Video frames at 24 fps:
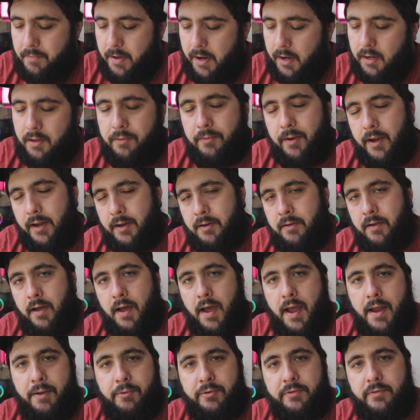Anyway,
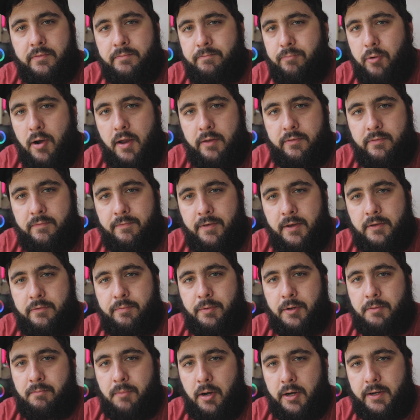I was browsing
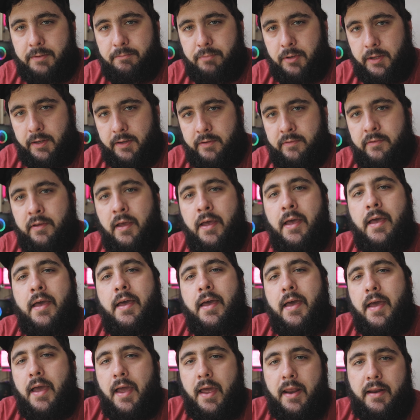Facebook Marketplace,
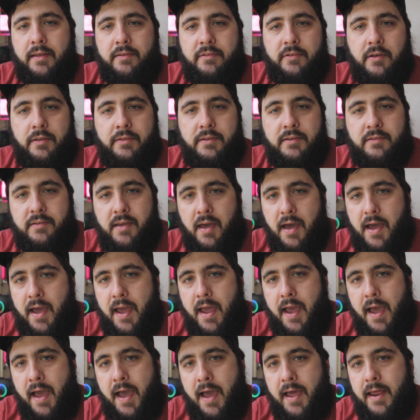and I saw this
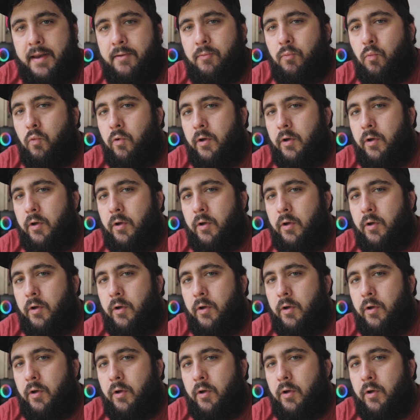guy had